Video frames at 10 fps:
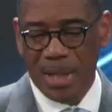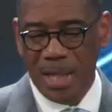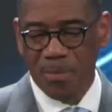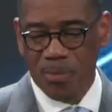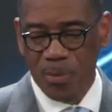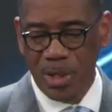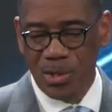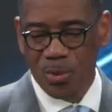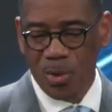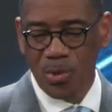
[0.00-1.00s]
high
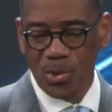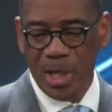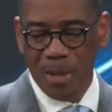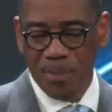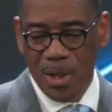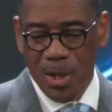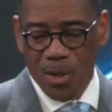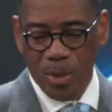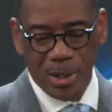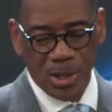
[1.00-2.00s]
priest rose up
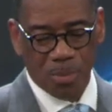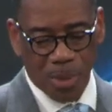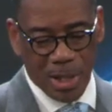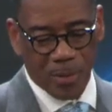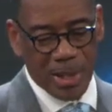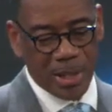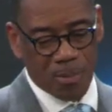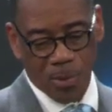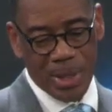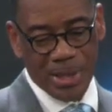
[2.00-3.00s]
with his brethren the
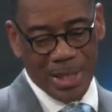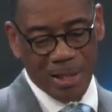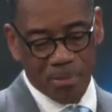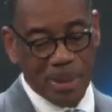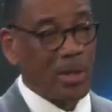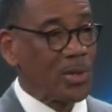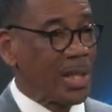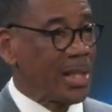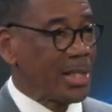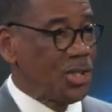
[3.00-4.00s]
priests and built
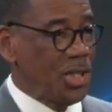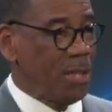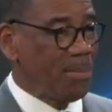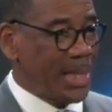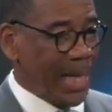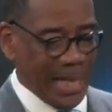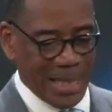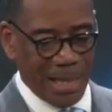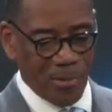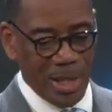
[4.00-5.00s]
the sheep gate.
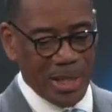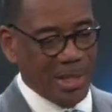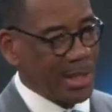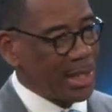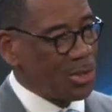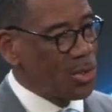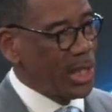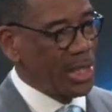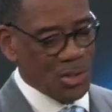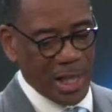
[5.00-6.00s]
I'm reading this in the New
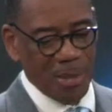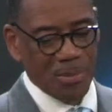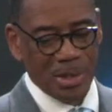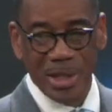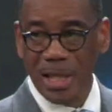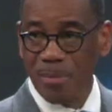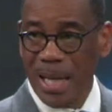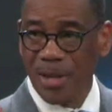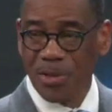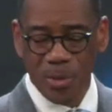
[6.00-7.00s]
King James in
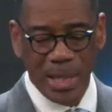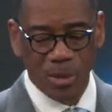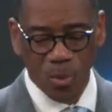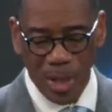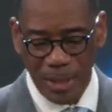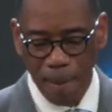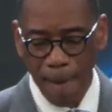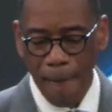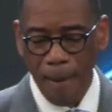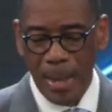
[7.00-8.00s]
Nehemiah 3 and 1.
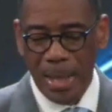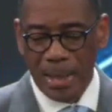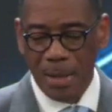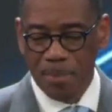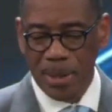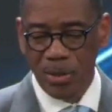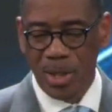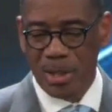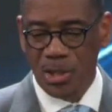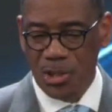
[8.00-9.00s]
They
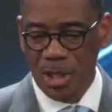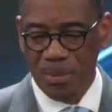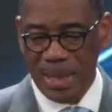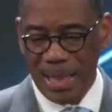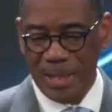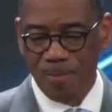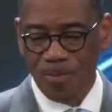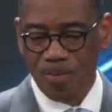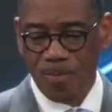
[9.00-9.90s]
built the sheep gate.